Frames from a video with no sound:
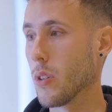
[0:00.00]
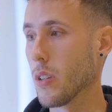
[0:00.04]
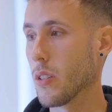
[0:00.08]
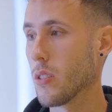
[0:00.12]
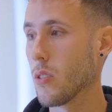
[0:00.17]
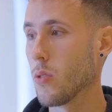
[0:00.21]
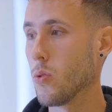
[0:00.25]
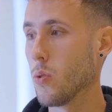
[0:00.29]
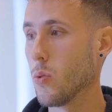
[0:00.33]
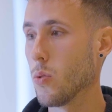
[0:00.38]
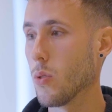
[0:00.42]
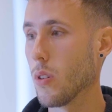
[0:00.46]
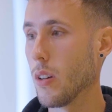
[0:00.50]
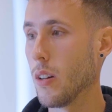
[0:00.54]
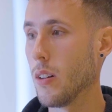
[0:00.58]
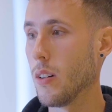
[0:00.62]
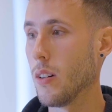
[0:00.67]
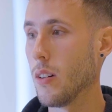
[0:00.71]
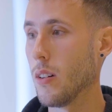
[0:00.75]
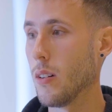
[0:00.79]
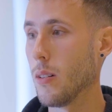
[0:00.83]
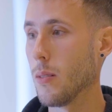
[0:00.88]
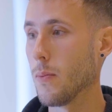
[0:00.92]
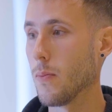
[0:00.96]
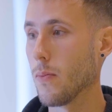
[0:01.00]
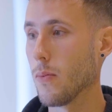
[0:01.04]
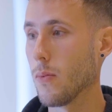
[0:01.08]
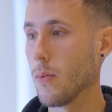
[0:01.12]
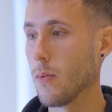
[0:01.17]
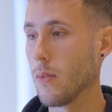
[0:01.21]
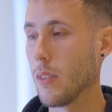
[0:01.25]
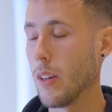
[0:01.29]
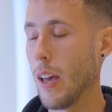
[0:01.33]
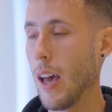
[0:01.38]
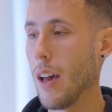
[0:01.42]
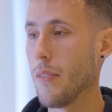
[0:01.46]
is to
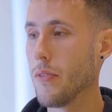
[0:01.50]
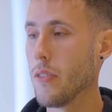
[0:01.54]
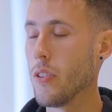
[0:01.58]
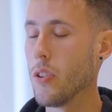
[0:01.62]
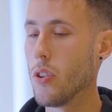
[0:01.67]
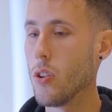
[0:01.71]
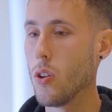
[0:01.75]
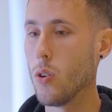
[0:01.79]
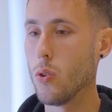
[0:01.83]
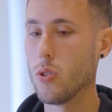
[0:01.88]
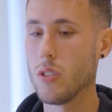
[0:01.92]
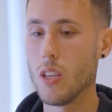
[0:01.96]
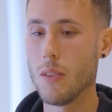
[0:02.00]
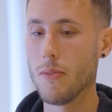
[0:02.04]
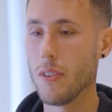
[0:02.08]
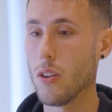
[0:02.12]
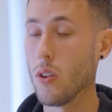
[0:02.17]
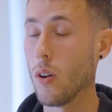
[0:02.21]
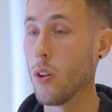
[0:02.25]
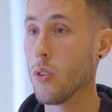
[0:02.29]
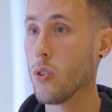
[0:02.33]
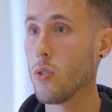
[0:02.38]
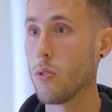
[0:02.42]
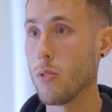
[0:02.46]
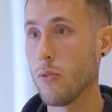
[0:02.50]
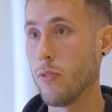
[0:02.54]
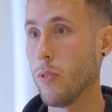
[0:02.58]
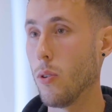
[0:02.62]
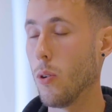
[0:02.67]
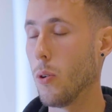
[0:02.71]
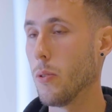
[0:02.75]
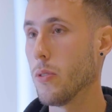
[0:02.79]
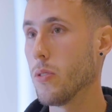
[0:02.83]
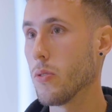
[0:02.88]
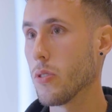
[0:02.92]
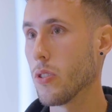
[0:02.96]
have the nodes even on your
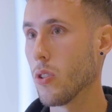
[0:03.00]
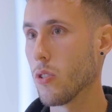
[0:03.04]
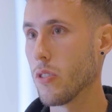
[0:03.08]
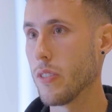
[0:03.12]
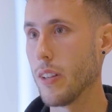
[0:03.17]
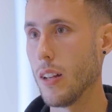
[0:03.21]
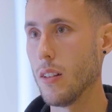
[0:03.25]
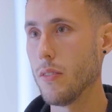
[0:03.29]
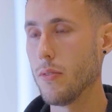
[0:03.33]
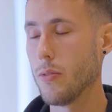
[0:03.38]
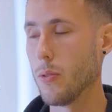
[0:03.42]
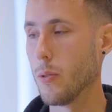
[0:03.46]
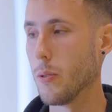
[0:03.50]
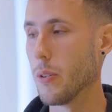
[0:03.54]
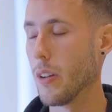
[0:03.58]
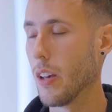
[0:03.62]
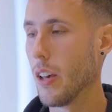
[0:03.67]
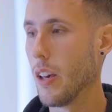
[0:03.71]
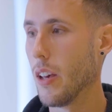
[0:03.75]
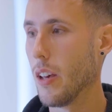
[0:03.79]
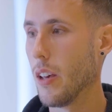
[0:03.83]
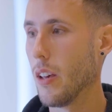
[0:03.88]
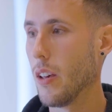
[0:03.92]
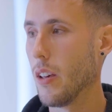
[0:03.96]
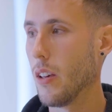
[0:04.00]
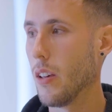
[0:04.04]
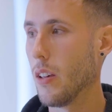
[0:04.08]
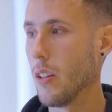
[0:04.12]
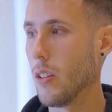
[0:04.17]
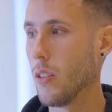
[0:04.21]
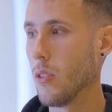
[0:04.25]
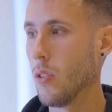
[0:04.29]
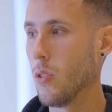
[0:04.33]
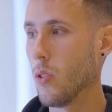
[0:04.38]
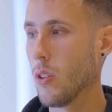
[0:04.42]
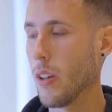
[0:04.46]
phone, your cell phone.
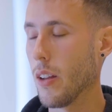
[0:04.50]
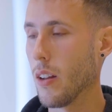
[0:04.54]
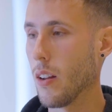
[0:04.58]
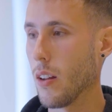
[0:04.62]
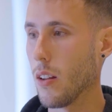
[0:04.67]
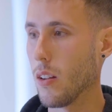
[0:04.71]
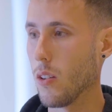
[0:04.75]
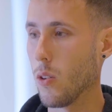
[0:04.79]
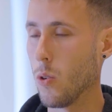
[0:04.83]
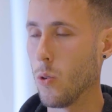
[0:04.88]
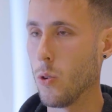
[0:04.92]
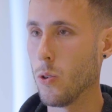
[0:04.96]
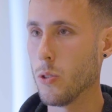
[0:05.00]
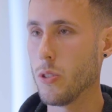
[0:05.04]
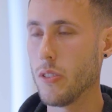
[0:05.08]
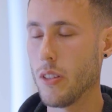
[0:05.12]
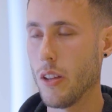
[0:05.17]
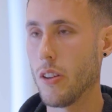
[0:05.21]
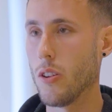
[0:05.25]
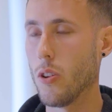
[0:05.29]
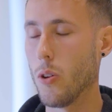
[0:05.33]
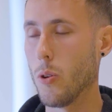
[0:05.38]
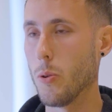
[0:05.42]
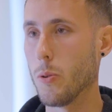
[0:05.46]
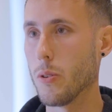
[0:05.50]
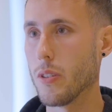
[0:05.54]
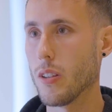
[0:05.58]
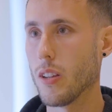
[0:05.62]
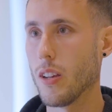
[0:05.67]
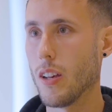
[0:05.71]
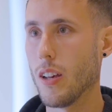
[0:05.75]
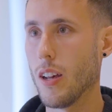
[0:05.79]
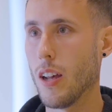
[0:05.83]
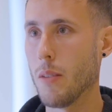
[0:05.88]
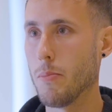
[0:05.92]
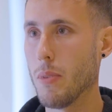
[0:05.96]
You can host a node
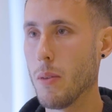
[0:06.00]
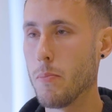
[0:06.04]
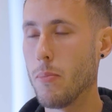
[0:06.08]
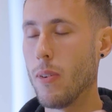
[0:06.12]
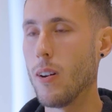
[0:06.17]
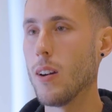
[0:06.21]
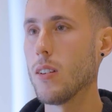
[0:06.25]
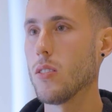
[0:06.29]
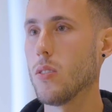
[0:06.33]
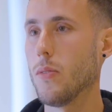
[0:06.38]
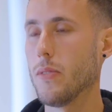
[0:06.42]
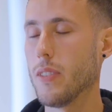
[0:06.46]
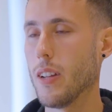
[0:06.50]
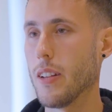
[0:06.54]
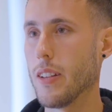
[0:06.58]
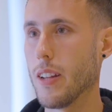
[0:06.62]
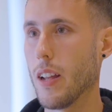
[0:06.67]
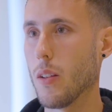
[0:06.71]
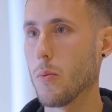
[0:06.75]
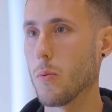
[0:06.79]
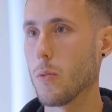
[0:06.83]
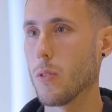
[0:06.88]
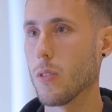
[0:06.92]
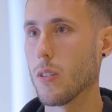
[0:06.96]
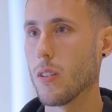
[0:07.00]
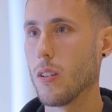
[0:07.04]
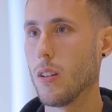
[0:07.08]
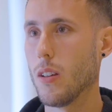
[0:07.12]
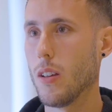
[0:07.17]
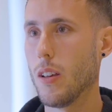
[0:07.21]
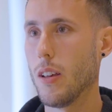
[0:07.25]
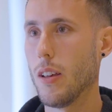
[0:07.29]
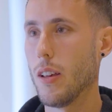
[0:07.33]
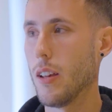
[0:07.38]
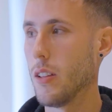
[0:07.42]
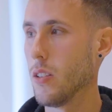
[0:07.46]
and be part of that network.
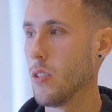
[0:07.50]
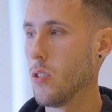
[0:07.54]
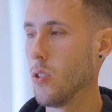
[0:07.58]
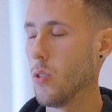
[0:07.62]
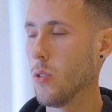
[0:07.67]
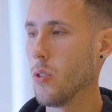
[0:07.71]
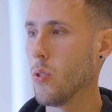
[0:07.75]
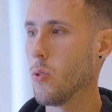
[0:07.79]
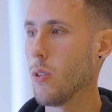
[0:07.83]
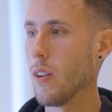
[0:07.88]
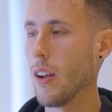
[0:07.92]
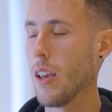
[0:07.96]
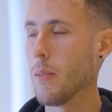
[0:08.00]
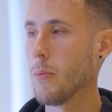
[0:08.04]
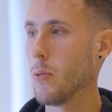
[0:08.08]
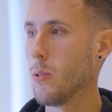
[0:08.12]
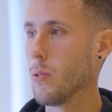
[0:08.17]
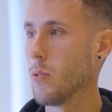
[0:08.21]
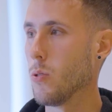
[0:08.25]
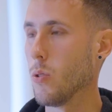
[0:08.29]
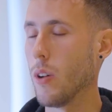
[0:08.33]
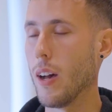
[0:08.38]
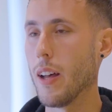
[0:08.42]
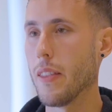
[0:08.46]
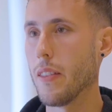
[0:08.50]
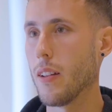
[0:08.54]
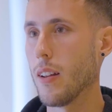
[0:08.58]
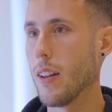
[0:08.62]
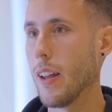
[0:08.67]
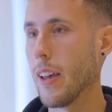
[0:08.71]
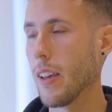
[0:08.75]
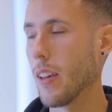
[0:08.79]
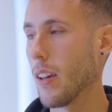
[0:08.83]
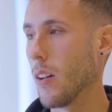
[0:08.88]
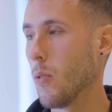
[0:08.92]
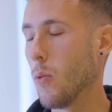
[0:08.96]
So you are able to handle
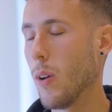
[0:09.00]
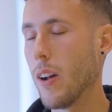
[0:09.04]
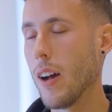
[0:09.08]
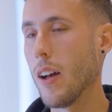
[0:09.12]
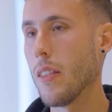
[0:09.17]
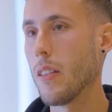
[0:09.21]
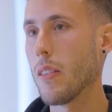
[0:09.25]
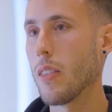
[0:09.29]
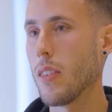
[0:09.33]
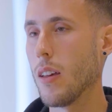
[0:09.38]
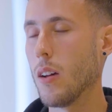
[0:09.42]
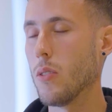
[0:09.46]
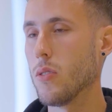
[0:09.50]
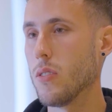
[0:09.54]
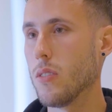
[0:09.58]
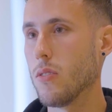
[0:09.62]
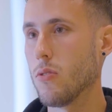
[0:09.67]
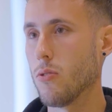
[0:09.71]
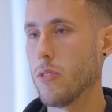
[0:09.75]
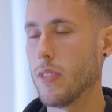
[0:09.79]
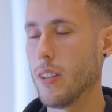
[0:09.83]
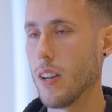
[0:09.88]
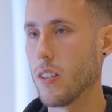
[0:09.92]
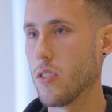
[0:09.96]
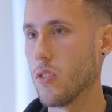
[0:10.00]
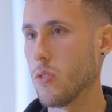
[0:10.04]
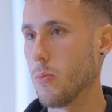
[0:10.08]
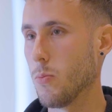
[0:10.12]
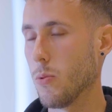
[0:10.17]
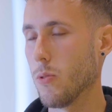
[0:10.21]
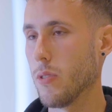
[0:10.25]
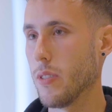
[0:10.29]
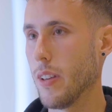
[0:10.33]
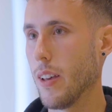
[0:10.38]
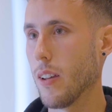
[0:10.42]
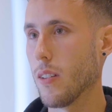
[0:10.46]
like 100,000 transactions
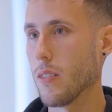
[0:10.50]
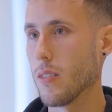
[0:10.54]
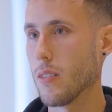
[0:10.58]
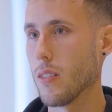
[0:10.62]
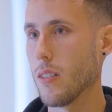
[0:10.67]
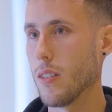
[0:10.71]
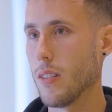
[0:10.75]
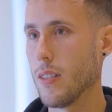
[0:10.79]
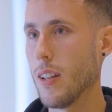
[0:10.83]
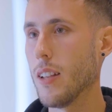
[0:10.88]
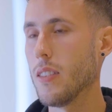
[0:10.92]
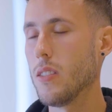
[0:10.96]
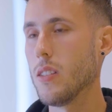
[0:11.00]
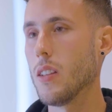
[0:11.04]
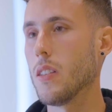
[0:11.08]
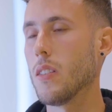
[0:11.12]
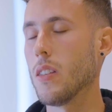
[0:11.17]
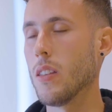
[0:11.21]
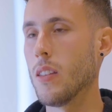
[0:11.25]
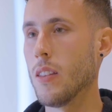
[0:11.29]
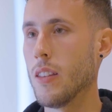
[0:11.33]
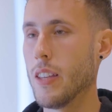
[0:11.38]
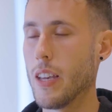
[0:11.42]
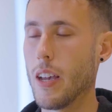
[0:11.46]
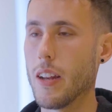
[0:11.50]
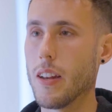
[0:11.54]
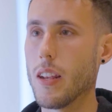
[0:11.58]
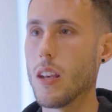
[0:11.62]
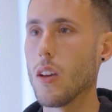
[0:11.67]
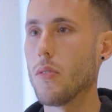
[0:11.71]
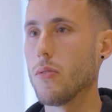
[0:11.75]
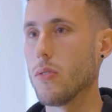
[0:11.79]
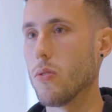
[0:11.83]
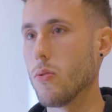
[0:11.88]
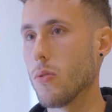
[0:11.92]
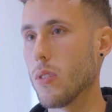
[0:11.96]
per second. That's the
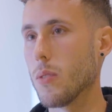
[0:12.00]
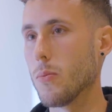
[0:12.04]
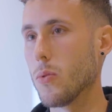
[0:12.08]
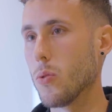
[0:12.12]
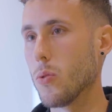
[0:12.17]
idea of Ethereum